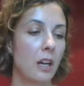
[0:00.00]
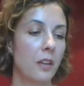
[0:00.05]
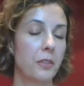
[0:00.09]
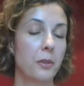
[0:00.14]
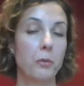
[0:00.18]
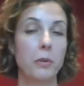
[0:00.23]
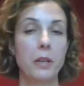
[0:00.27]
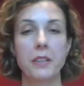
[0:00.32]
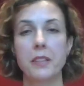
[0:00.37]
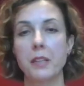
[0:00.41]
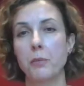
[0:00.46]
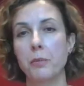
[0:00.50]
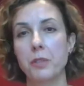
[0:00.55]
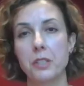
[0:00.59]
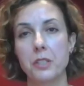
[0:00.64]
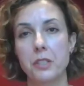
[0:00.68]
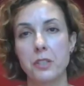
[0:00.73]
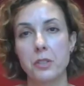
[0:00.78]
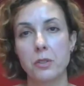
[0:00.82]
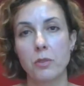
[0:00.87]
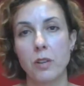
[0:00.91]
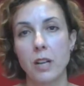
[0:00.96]
The way they would
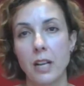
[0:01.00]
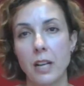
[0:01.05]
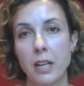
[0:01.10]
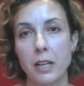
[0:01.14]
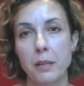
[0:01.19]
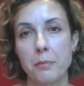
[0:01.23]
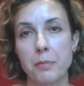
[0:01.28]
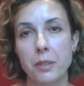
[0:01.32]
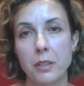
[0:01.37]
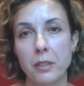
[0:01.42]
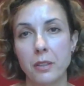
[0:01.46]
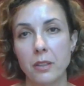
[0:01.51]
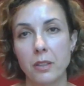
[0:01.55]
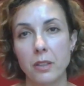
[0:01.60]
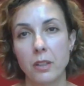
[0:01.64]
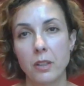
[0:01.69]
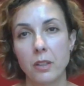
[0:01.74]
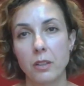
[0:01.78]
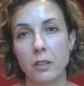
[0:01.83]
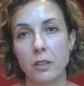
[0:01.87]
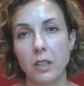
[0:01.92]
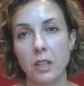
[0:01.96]
describe
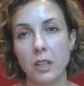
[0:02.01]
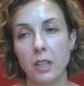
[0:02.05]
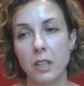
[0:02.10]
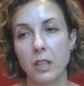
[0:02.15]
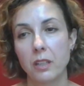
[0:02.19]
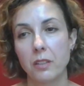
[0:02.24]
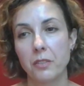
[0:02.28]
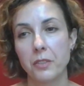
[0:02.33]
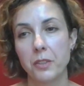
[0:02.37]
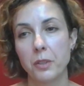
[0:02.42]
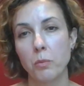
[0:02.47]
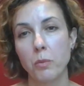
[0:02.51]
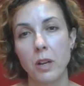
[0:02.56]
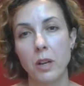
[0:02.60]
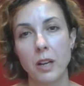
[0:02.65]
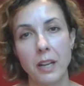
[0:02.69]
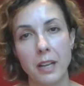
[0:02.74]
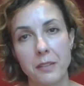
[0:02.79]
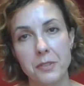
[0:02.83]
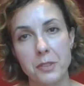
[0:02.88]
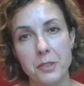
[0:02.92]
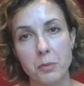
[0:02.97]
their
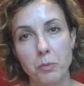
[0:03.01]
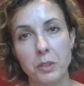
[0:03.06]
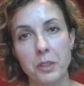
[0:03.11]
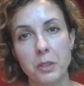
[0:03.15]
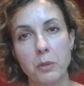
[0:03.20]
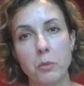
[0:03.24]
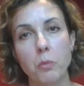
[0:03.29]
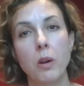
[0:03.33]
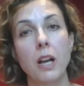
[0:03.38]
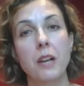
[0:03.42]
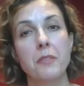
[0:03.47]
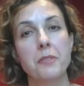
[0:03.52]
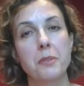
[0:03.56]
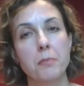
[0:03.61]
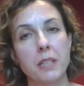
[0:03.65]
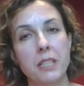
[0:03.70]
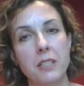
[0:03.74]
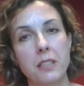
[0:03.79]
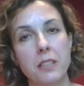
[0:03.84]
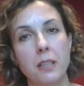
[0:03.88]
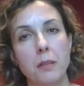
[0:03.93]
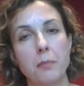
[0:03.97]
wives, what their wives
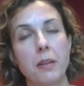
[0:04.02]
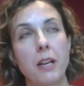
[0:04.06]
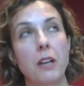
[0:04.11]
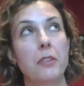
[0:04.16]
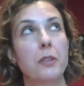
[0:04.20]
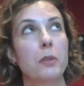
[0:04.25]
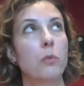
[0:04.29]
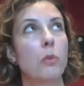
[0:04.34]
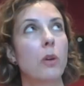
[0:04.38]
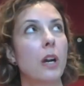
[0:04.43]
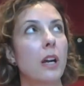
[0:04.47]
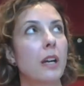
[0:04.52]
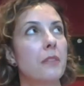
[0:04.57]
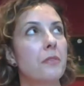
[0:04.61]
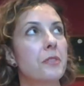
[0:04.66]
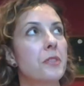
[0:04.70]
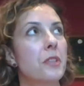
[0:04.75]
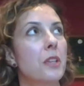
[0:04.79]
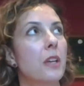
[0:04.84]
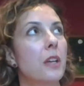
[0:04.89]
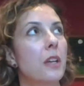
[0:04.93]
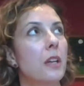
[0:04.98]
meant to them, how their
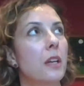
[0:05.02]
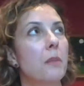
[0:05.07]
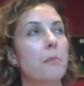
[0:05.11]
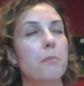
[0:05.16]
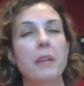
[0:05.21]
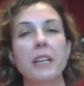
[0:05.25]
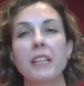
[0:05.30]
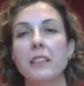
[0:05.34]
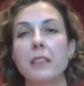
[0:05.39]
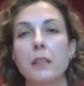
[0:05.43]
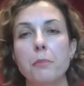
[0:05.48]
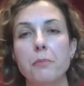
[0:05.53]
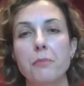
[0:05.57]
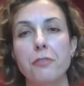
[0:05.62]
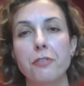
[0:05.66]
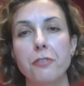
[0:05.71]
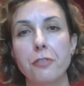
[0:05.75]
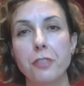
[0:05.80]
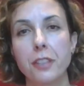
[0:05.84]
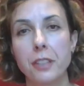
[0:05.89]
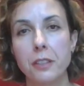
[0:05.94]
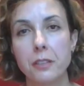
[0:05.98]
wives made them
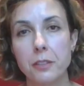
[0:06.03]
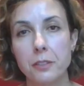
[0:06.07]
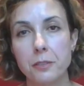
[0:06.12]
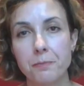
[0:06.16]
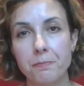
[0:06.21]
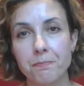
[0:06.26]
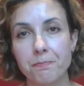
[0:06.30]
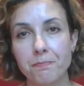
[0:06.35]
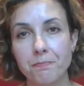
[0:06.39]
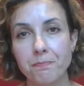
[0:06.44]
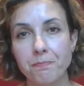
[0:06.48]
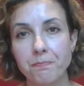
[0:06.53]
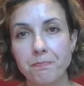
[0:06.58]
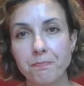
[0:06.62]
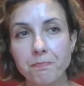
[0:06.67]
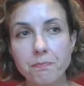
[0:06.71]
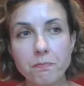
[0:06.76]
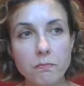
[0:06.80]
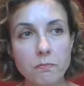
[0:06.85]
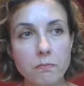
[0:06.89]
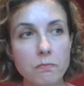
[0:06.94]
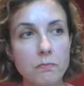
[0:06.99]
feel,
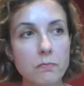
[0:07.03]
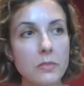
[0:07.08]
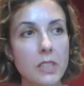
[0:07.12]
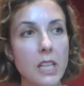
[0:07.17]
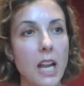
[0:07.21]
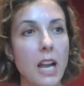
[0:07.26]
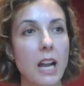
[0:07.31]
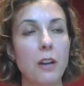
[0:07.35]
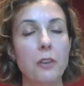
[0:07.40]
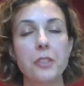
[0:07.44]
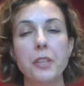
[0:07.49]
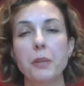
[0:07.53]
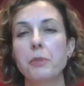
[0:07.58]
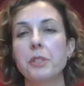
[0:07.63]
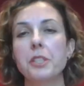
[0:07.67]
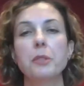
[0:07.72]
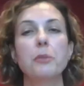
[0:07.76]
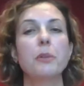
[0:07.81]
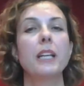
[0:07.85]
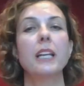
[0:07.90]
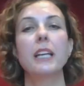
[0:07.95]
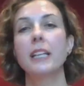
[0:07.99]
how they would
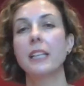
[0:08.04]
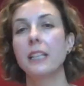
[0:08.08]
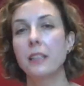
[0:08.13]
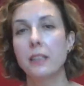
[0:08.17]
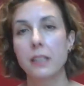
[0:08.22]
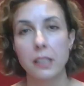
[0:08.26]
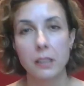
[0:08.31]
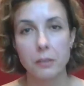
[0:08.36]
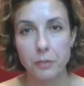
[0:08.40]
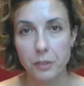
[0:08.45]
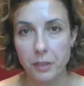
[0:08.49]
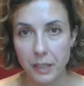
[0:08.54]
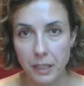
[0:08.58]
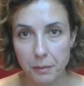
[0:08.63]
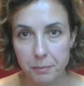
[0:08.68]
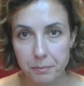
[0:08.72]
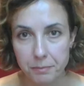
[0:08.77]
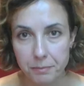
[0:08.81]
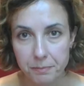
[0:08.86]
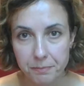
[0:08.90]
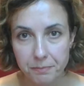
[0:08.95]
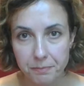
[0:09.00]
do anything for them.